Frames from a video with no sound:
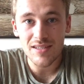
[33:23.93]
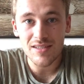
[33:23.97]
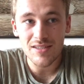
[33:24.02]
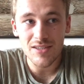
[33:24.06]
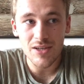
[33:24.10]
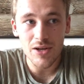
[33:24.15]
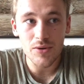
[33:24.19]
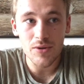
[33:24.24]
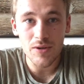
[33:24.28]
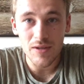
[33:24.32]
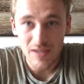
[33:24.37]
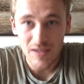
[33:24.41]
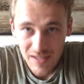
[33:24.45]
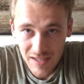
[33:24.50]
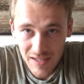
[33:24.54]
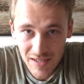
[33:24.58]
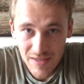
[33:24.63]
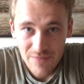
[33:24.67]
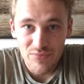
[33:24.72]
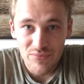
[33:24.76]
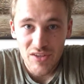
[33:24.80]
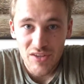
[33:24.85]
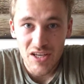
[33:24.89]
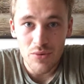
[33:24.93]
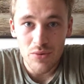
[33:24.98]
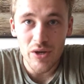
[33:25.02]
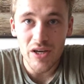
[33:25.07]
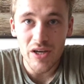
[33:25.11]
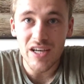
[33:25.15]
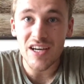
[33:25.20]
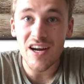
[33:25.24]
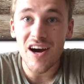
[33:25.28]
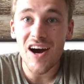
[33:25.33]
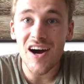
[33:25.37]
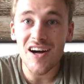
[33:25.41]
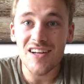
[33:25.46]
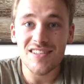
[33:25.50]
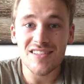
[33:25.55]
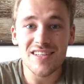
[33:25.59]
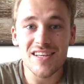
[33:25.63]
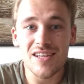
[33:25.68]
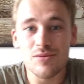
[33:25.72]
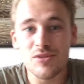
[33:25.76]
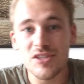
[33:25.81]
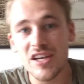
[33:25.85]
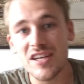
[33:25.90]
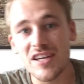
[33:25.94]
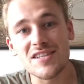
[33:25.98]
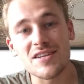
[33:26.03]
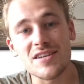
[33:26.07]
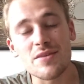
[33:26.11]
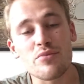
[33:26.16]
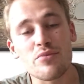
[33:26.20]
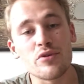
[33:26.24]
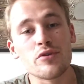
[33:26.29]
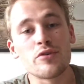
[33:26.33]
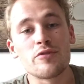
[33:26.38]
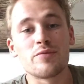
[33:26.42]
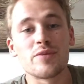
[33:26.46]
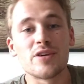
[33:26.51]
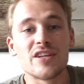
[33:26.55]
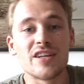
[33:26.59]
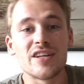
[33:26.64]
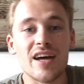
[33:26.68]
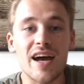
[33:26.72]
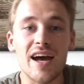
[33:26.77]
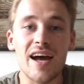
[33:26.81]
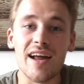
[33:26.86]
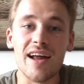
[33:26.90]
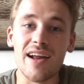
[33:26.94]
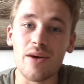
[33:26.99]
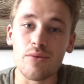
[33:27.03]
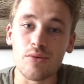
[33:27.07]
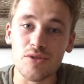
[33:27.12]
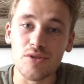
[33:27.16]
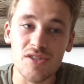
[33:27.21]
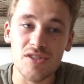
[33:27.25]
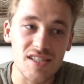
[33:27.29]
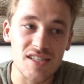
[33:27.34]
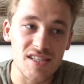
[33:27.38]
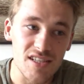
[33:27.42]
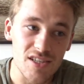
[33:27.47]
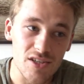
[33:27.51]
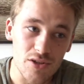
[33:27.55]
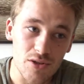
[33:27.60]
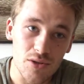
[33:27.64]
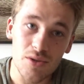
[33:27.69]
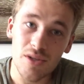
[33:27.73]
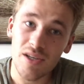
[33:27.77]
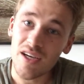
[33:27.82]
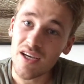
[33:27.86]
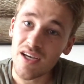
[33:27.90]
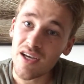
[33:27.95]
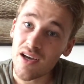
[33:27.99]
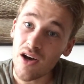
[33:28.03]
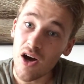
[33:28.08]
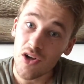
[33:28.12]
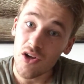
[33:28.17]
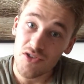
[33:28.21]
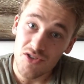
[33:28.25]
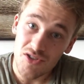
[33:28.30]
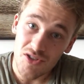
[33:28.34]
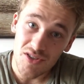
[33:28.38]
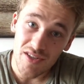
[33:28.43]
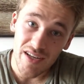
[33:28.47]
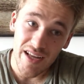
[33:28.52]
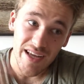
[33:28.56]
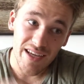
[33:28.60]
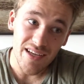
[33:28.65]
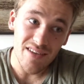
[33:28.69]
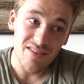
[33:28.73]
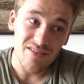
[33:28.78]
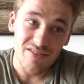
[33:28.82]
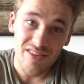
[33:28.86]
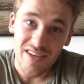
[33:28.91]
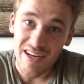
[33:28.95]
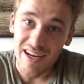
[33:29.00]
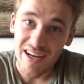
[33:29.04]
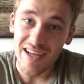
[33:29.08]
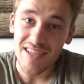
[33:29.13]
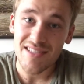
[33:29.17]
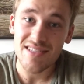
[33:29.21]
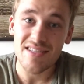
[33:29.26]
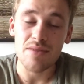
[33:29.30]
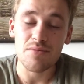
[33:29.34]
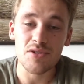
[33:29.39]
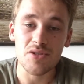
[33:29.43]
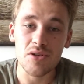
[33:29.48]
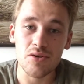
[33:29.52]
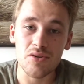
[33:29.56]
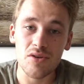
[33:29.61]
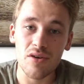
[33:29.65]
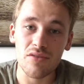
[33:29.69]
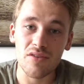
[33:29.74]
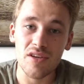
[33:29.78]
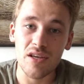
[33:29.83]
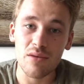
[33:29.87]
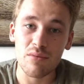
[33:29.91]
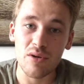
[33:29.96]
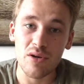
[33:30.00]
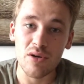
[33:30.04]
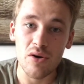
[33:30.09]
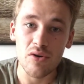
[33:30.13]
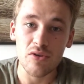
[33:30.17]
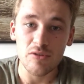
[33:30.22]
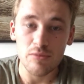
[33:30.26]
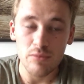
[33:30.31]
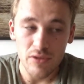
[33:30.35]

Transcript: So keep working hard, keep chasing improvement, and I will see you on Sunday for the next episode of Keeping Goals.